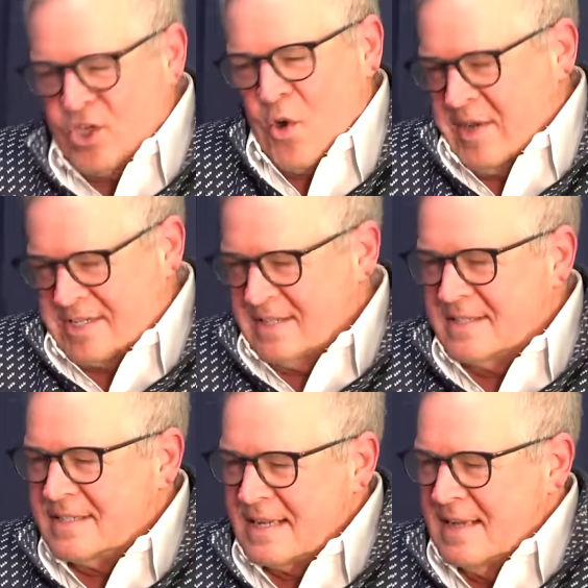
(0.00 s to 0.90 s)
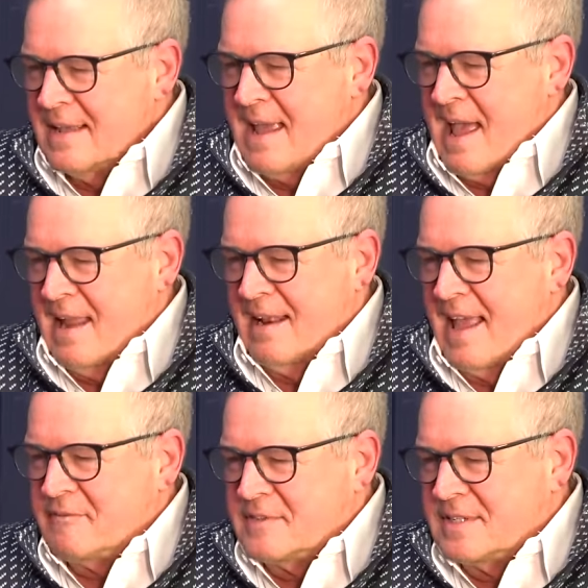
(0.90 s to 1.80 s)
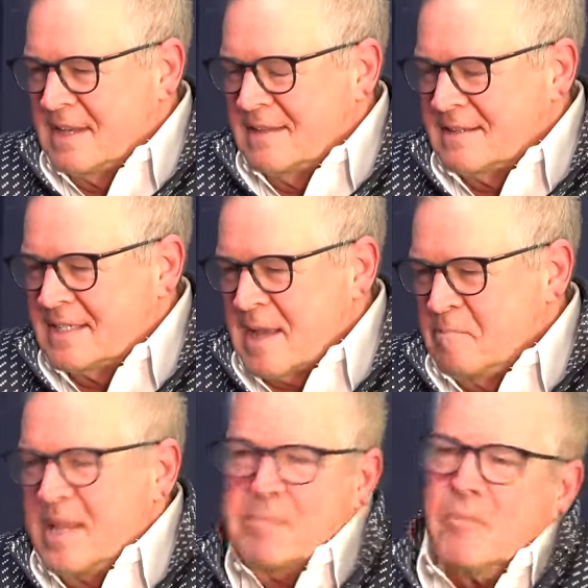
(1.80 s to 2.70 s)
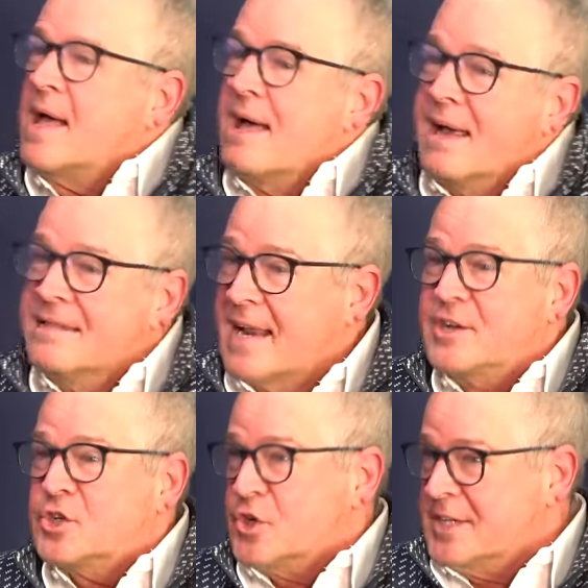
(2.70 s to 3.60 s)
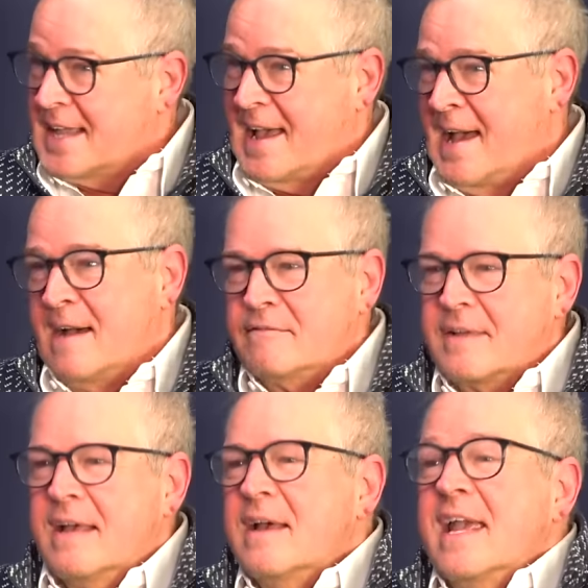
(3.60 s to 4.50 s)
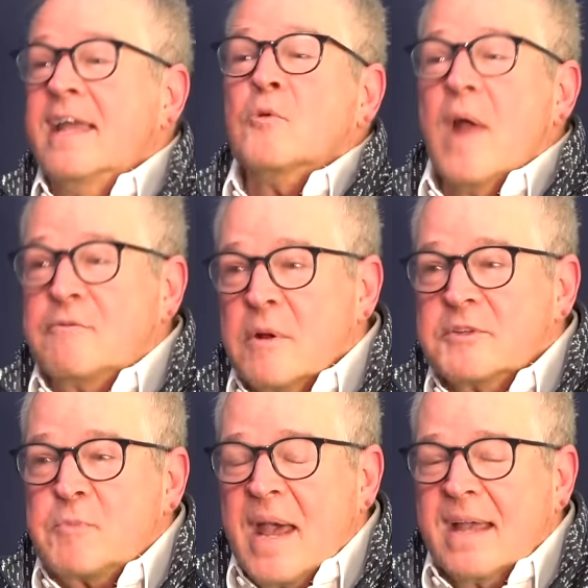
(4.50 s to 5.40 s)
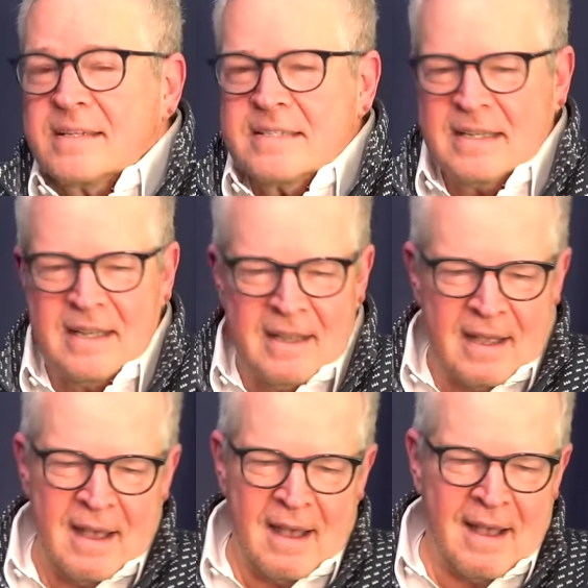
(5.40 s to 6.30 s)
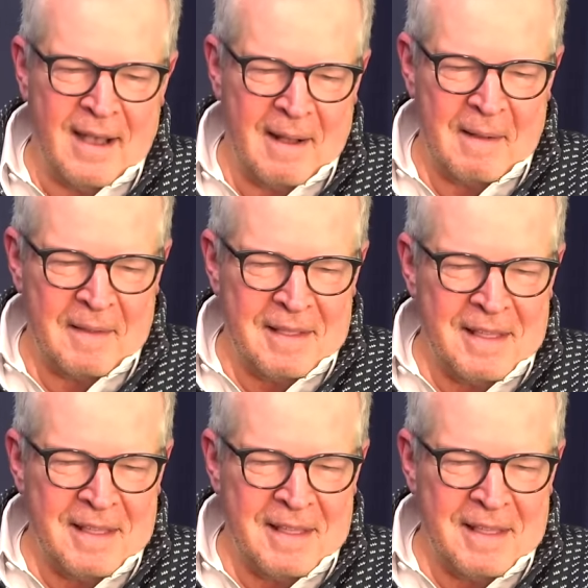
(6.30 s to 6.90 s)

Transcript: choices and left some people behind shouldn't have in retrospect. Uh,